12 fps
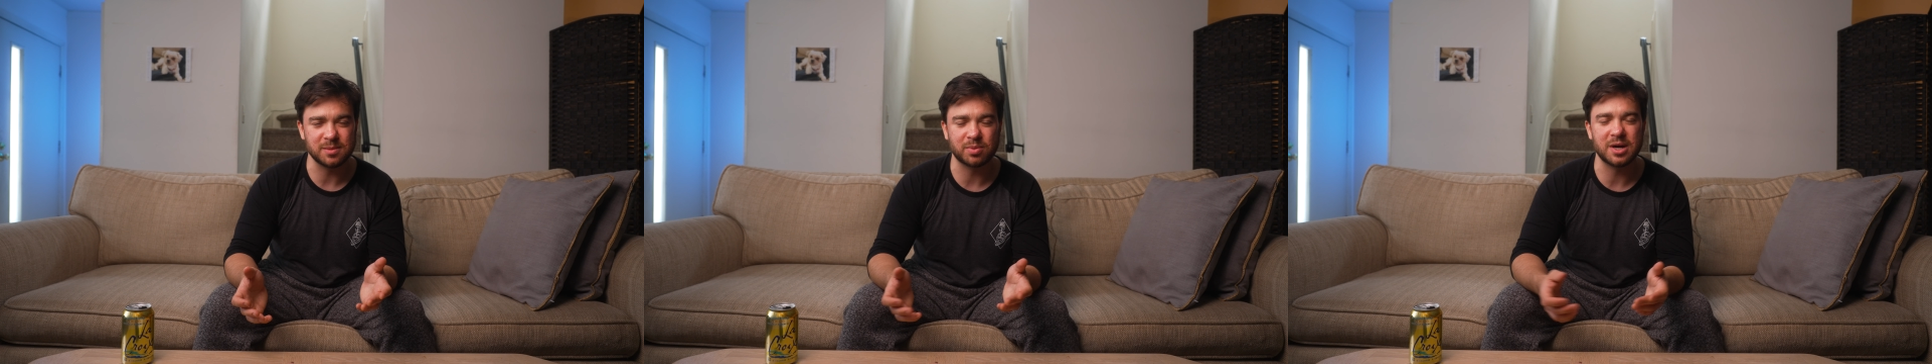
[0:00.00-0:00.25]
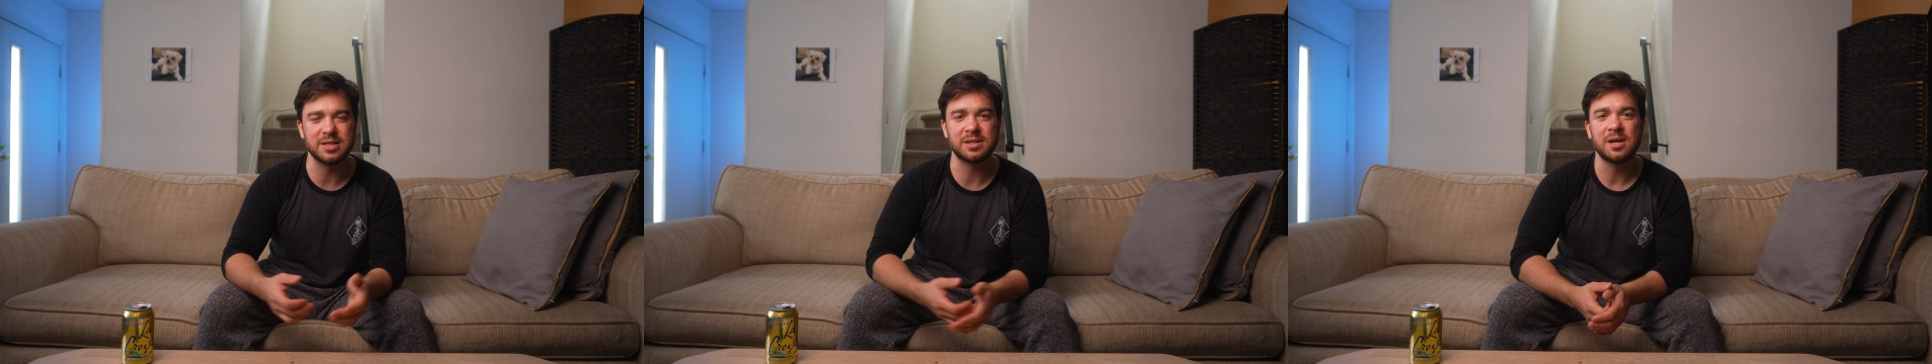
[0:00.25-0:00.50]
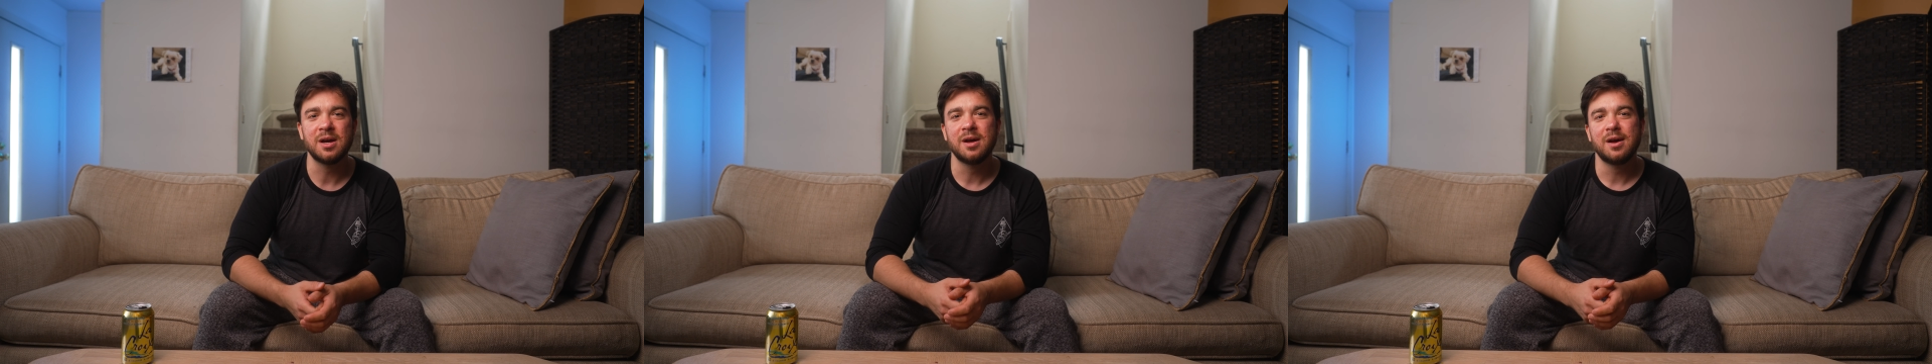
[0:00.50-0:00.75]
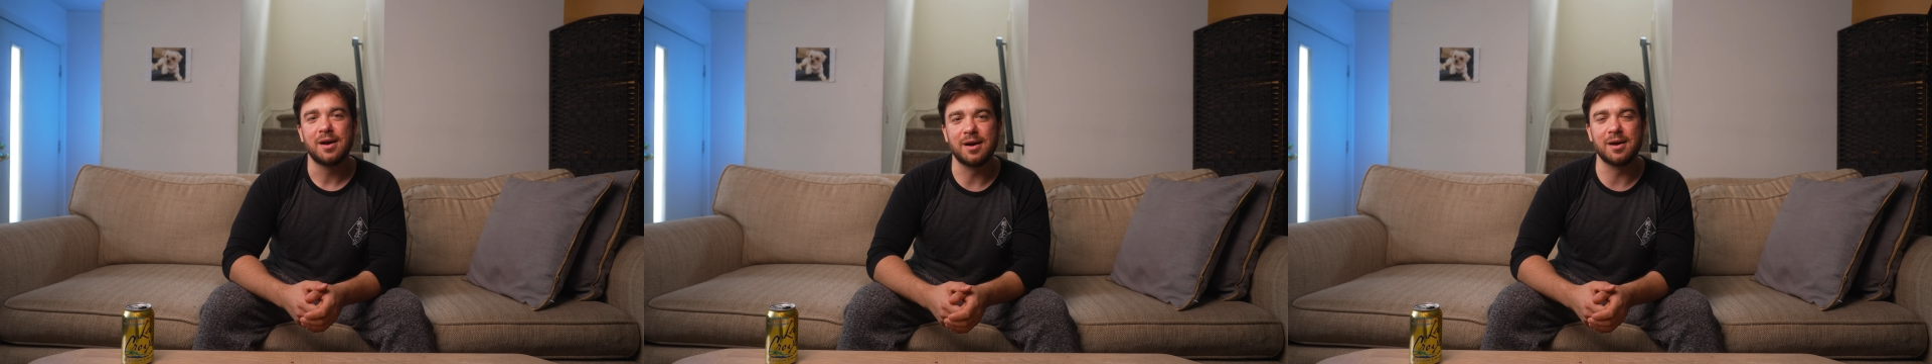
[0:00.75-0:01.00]
priced.
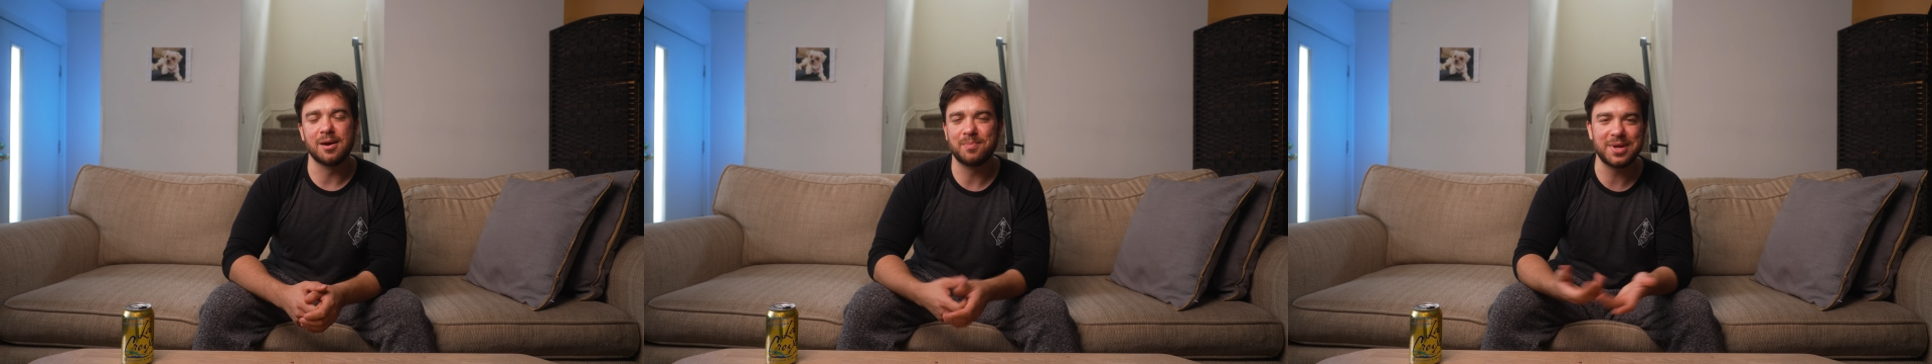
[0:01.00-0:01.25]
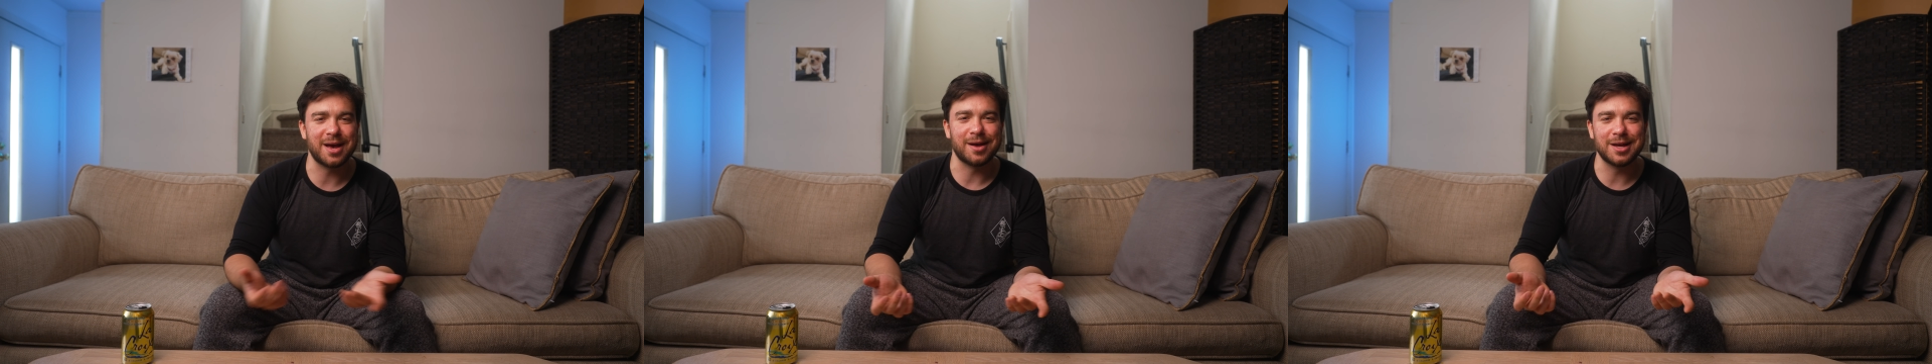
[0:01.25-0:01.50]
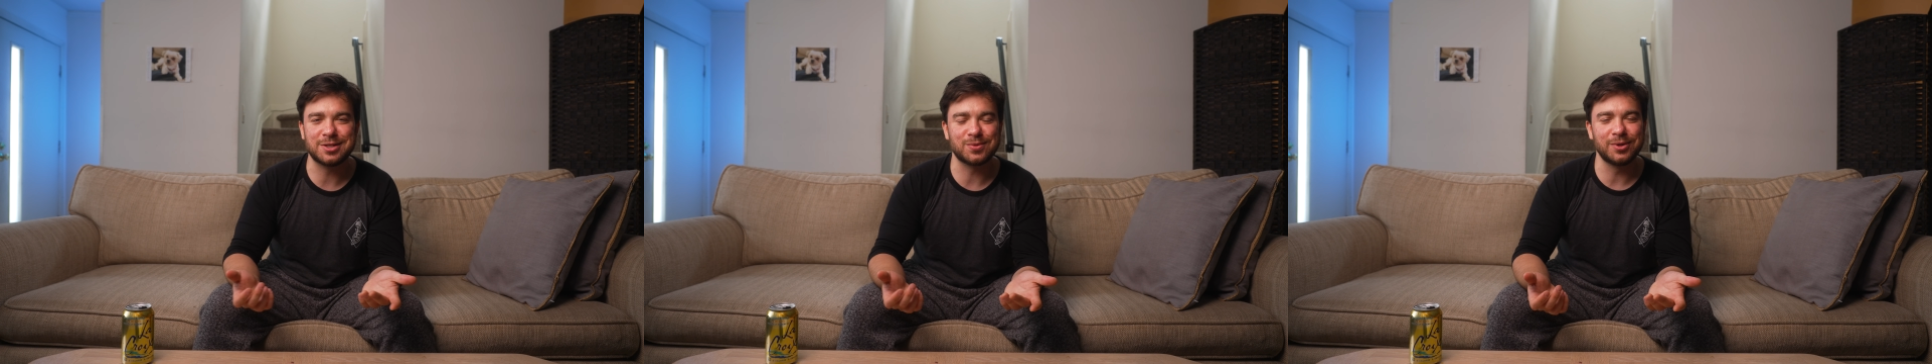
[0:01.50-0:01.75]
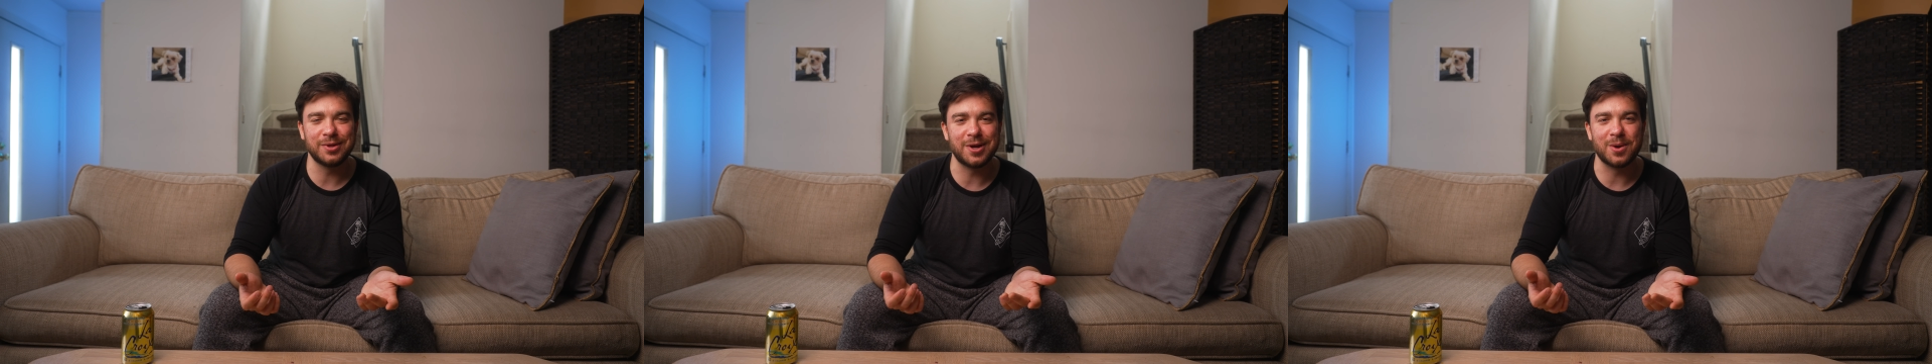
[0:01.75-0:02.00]
But yeah, it's
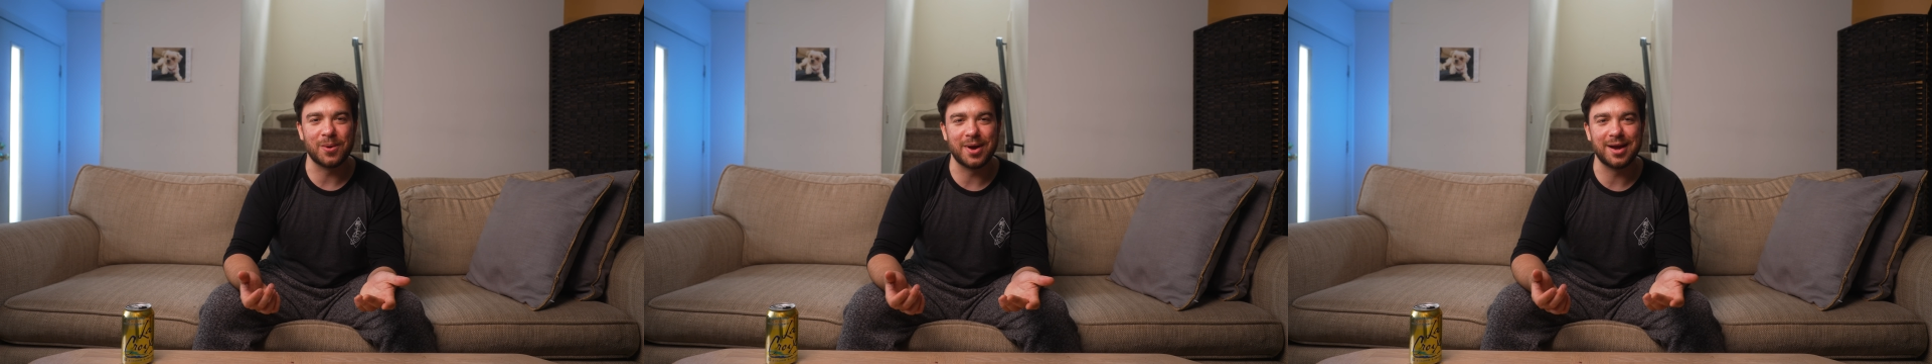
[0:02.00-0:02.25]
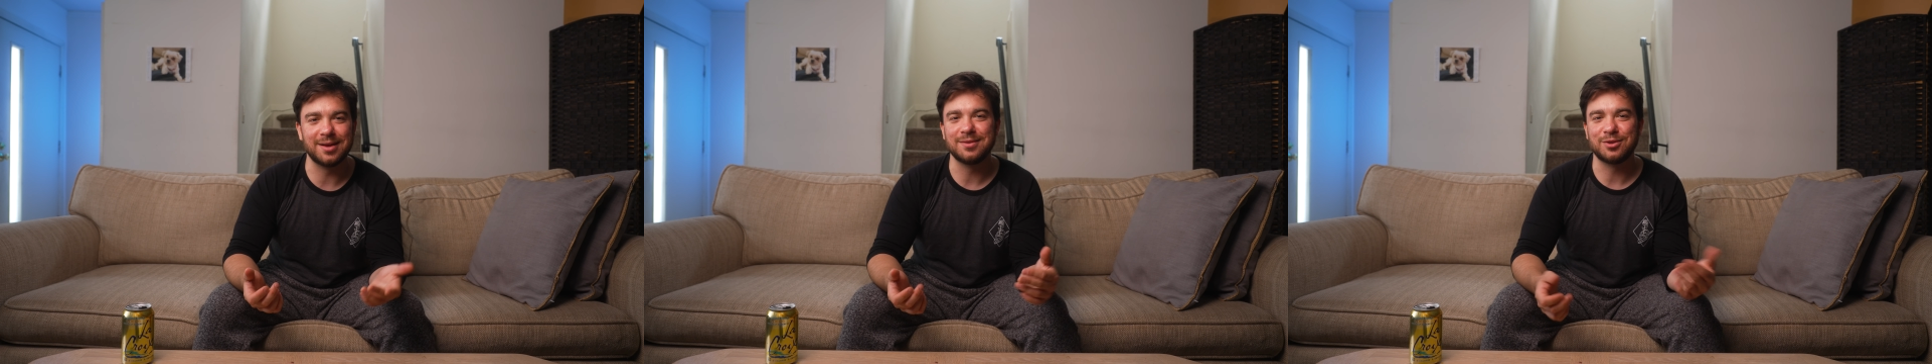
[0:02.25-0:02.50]
really annoying.